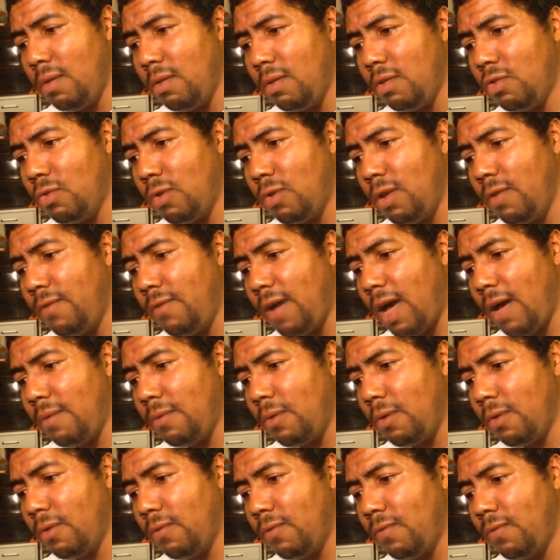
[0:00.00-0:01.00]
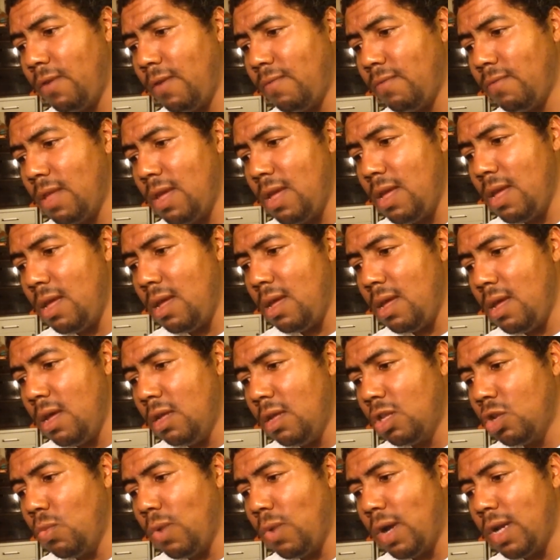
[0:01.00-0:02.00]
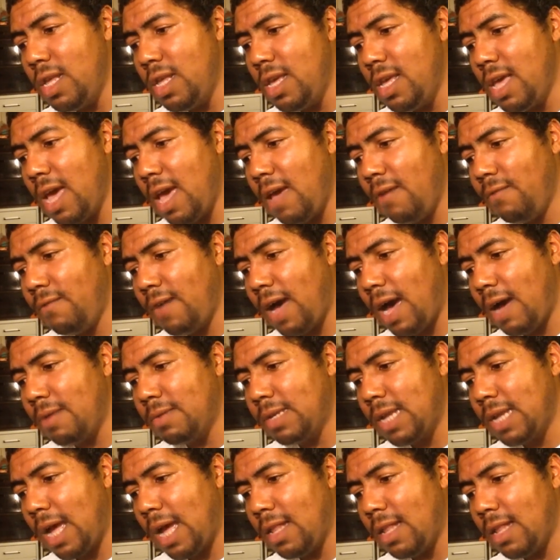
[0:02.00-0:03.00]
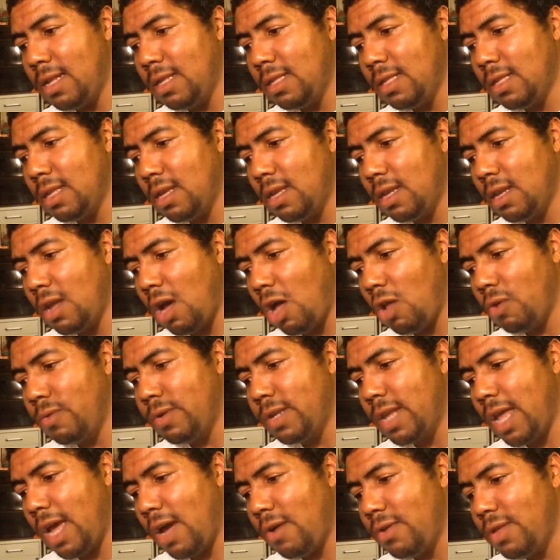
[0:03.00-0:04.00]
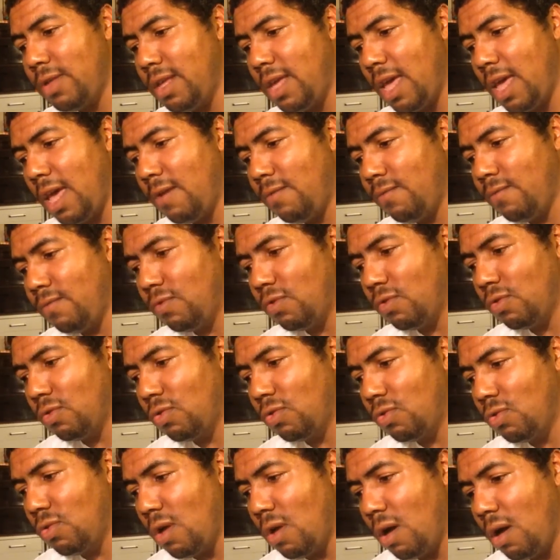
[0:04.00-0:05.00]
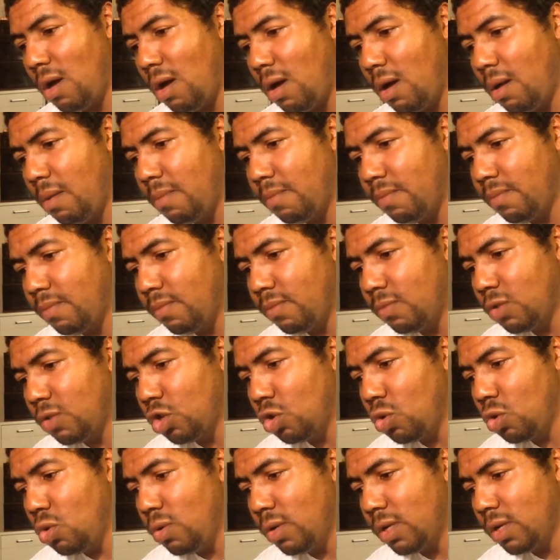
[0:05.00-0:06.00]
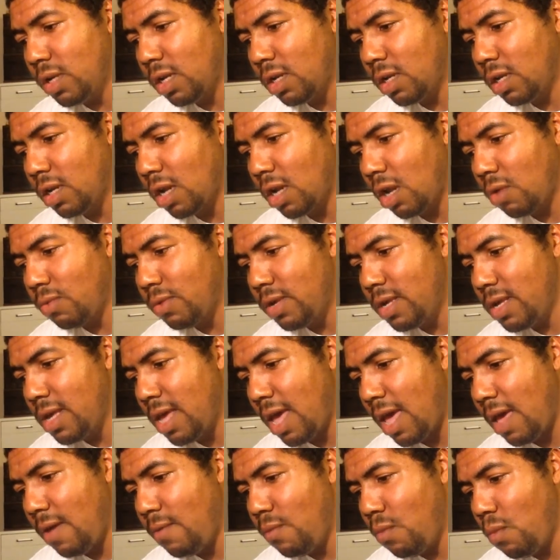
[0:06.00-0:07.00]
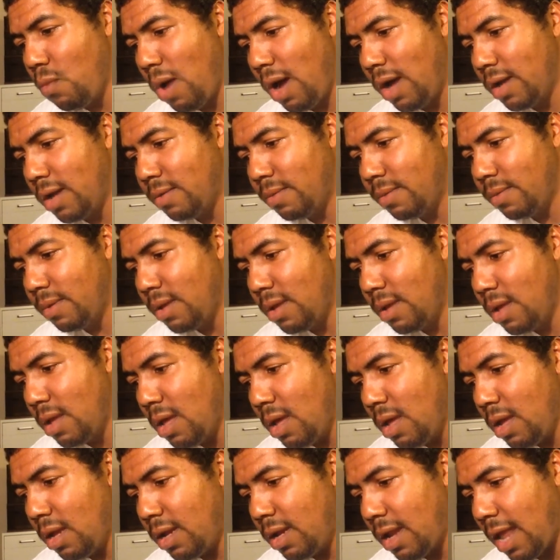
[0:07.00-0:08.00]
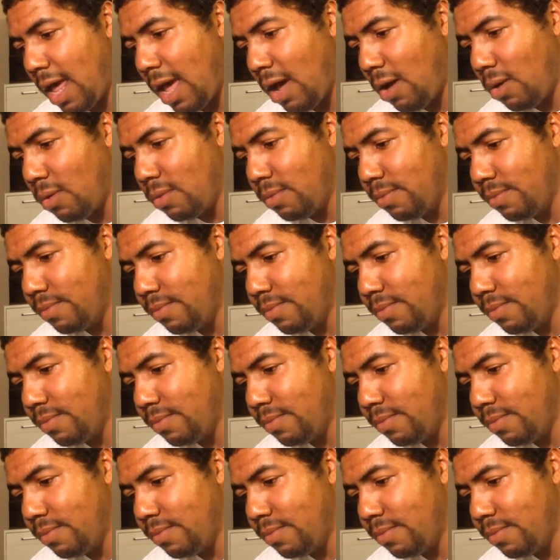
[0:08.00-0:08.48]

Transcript: 25 verse 15. To one he gave 5 talents, and all the way down he gave 2, and then another one he gave 1. Now,